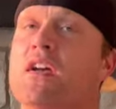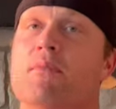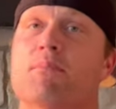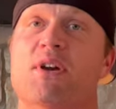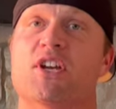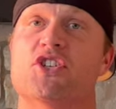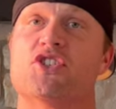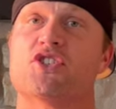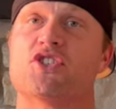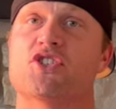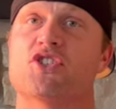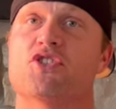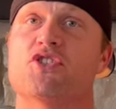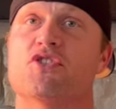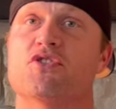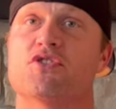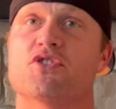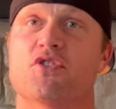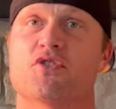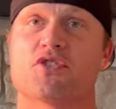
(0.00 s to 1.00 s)
make sure you
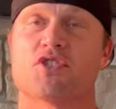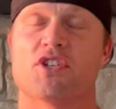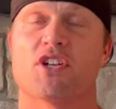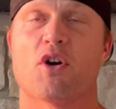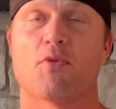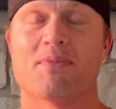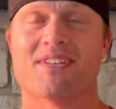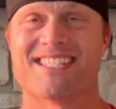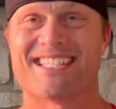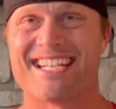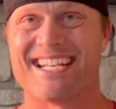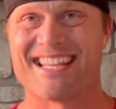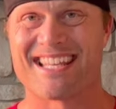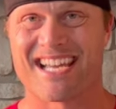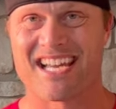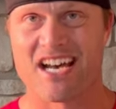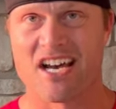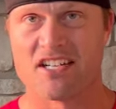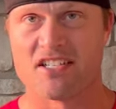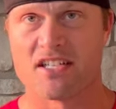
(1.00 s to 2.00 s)
do so you don't miss any of the
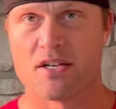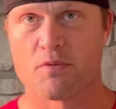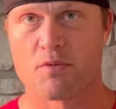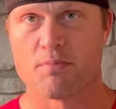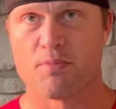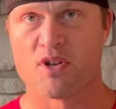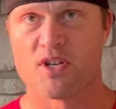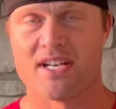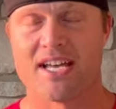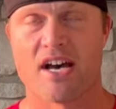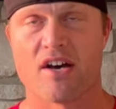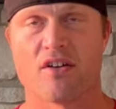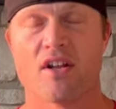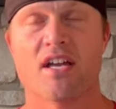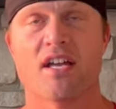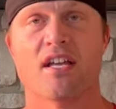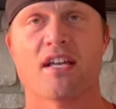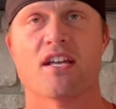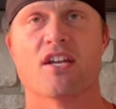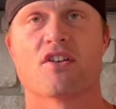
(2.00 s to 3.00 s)
content we're putting out
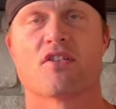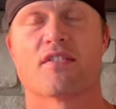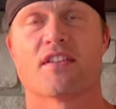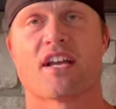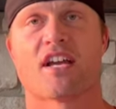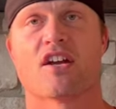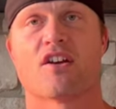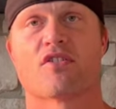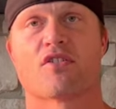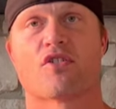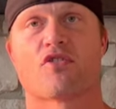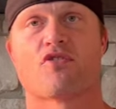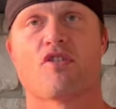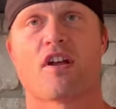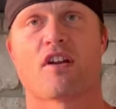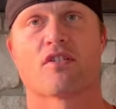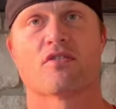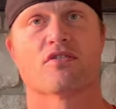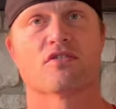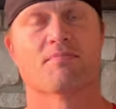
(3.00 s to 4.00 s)
here on the Carriker
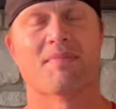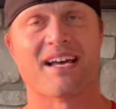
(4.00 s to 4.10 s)
Chronicles.